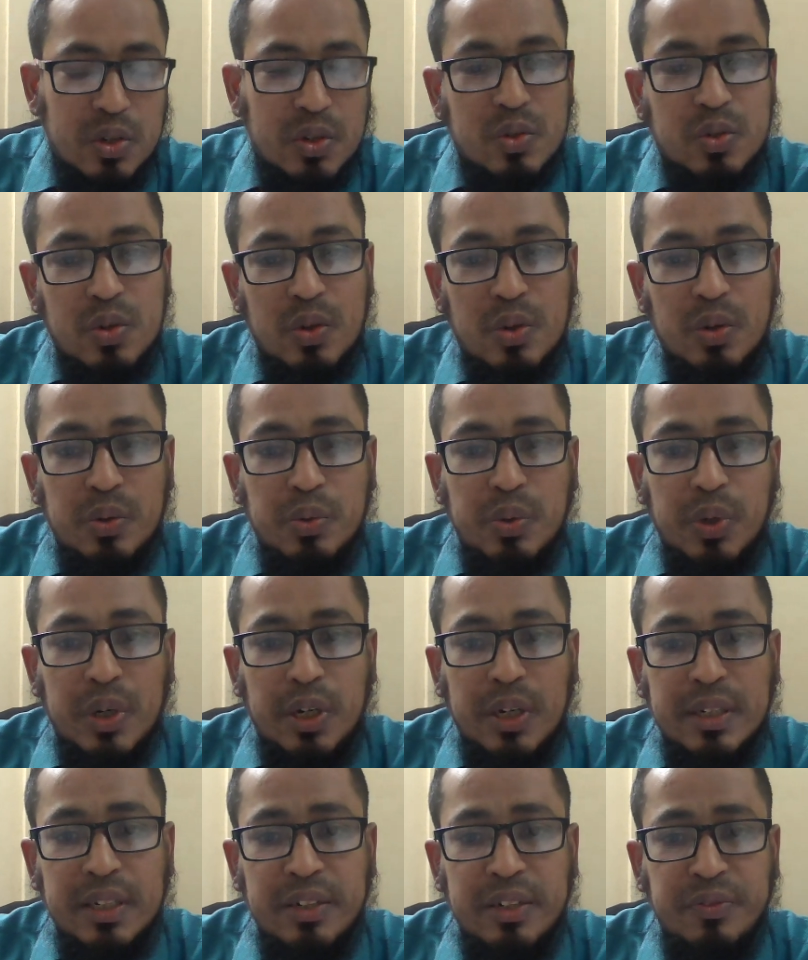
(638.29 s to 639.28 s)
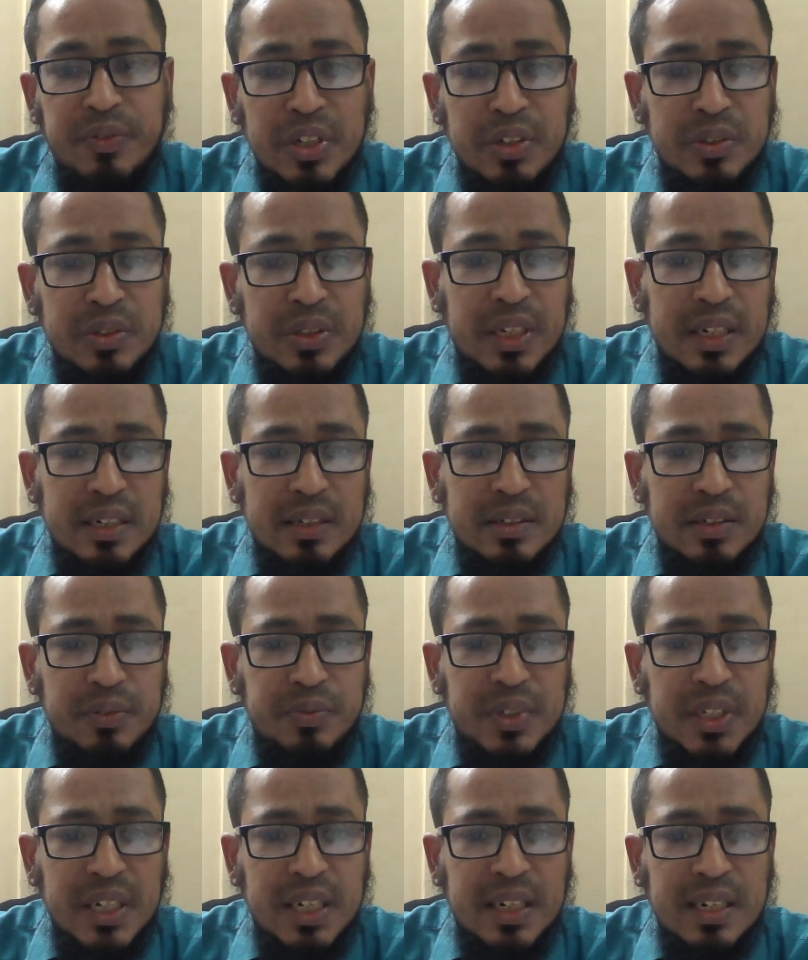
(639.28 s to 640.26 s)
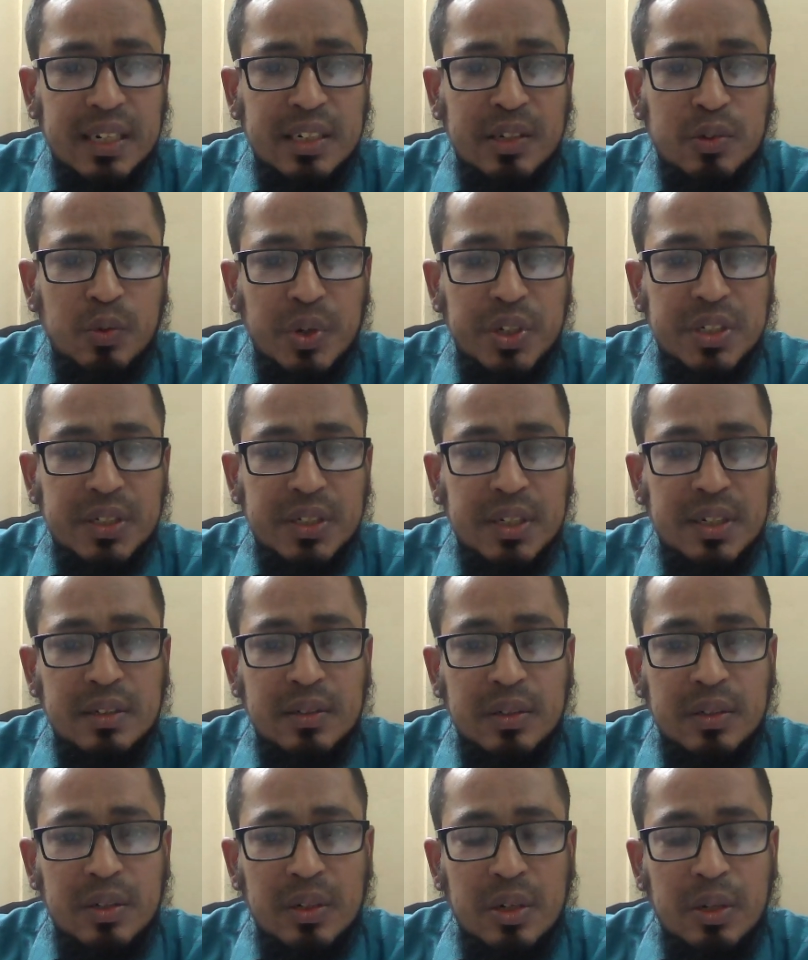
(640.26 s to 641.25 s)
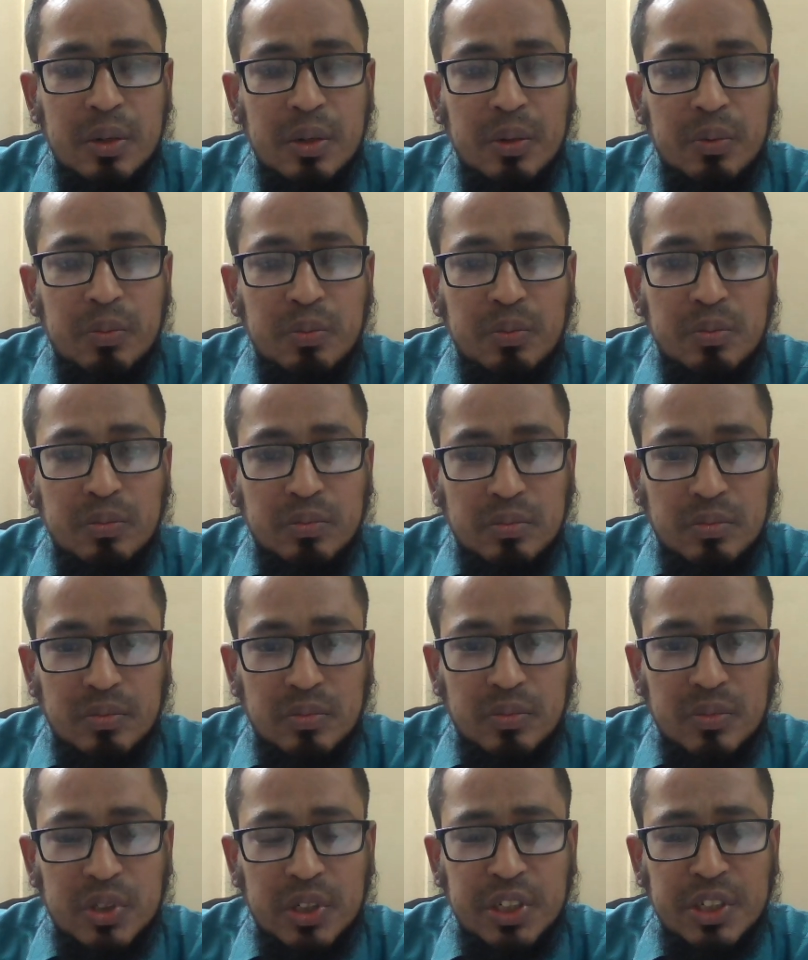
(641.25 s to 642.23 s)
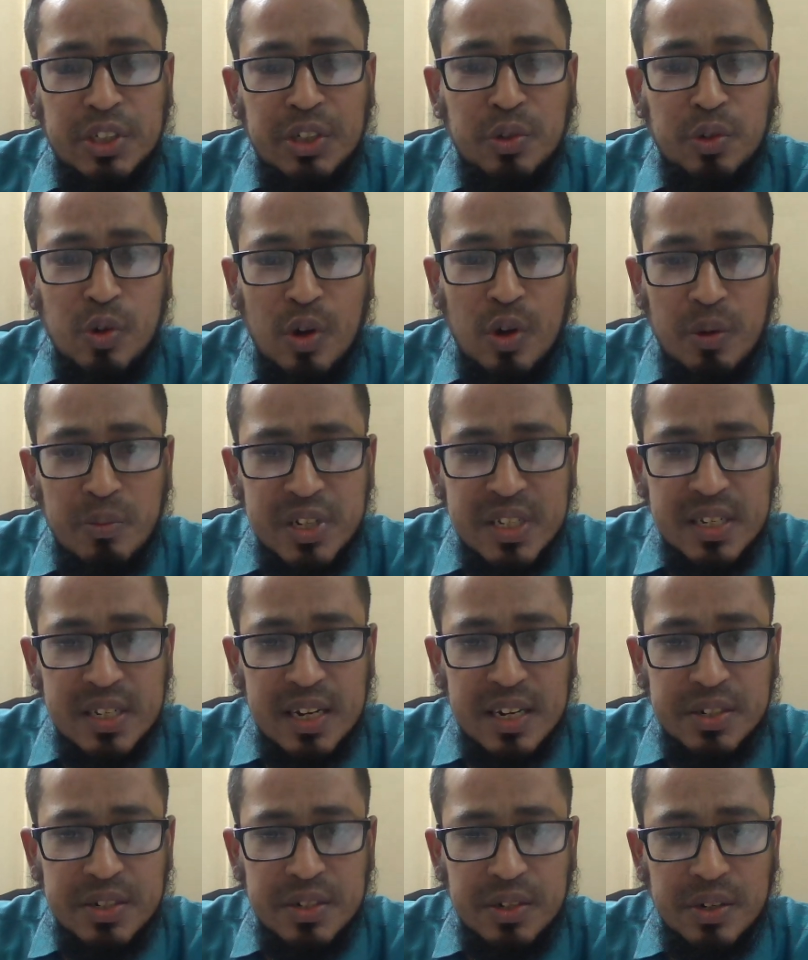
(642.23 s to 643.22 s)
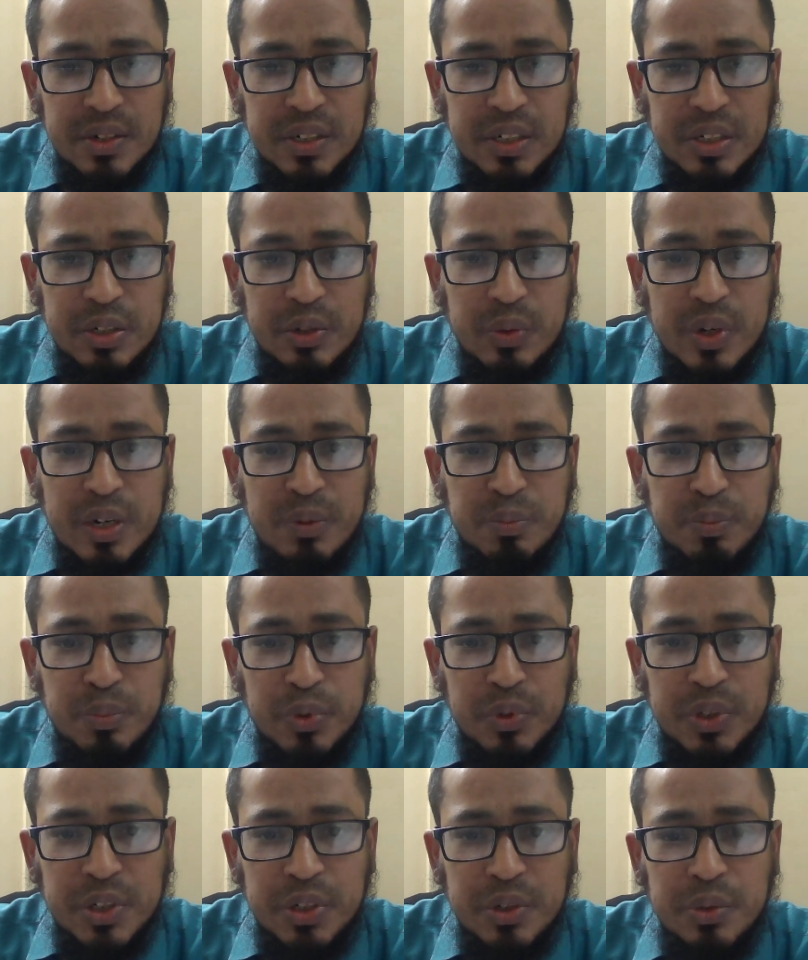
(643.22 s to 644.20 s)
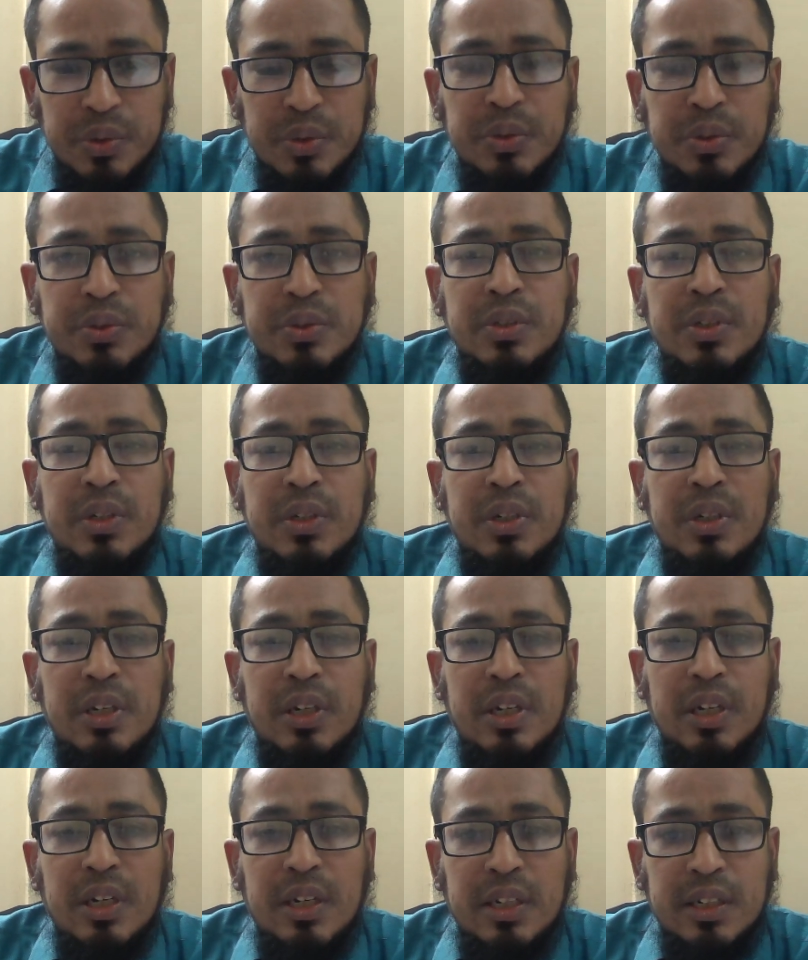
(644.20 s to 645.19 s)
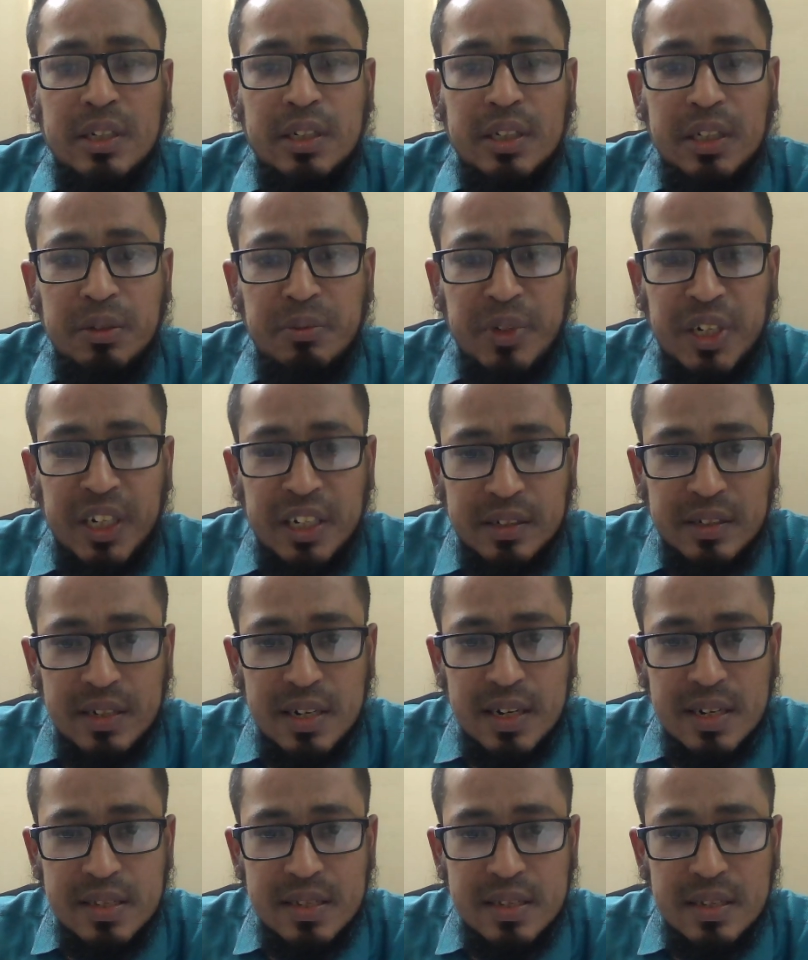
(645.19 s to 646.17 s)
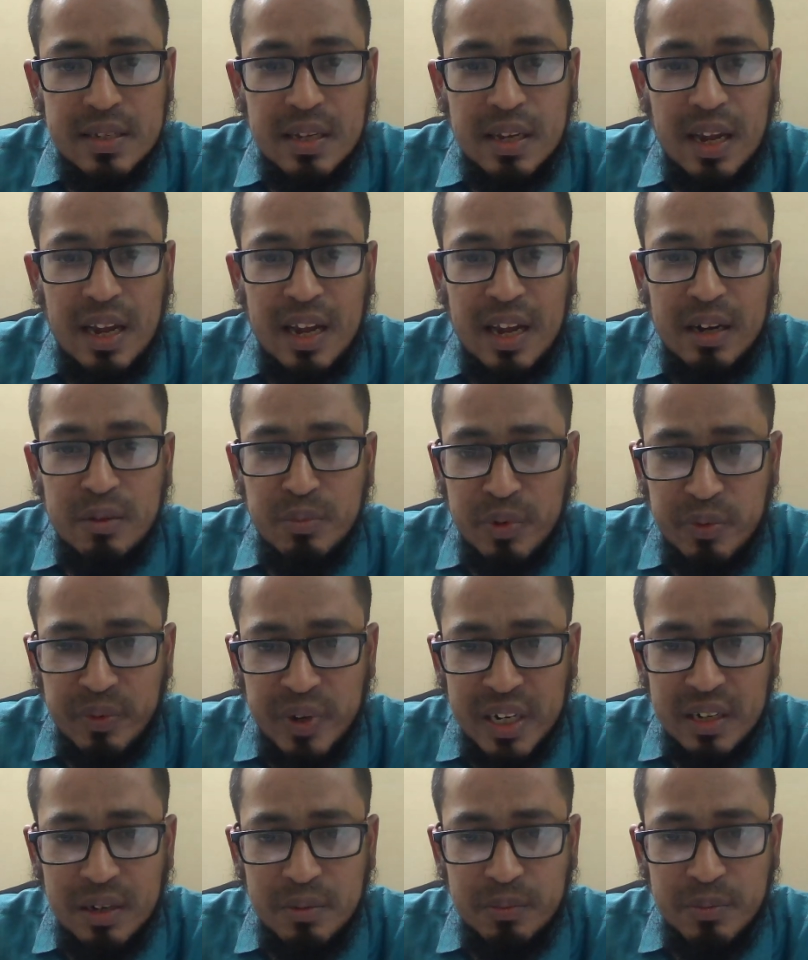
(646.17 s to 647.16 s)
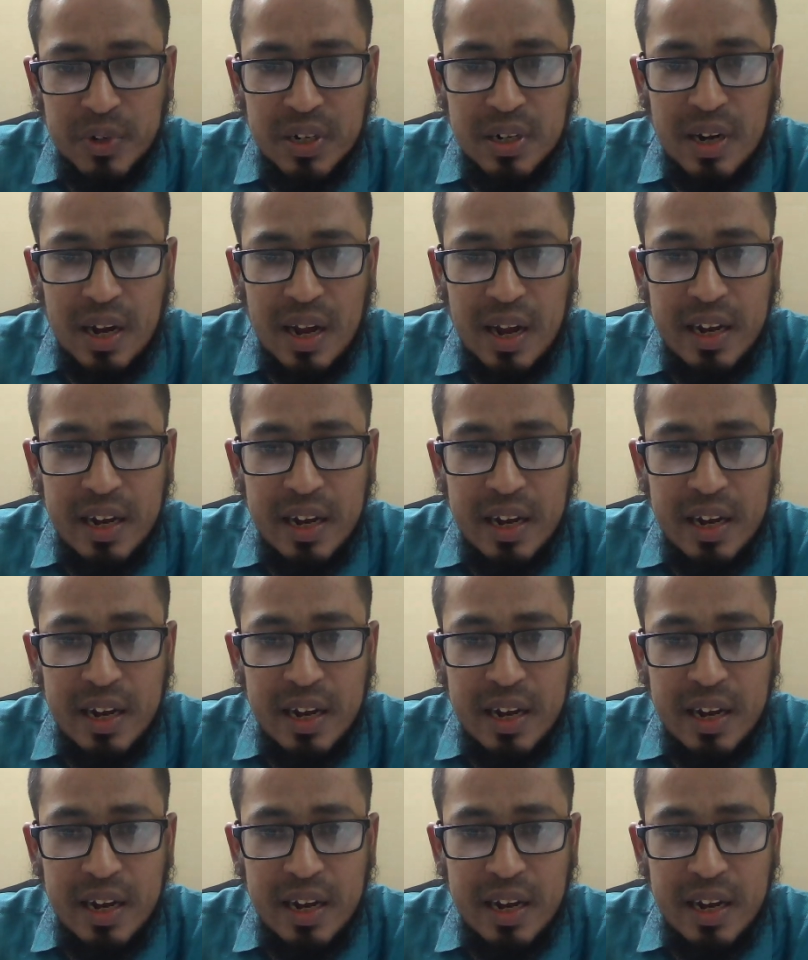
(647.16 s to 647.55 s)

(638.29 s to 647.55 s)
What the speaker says: So if there any question in your comment section, you can put your email address and mobile number.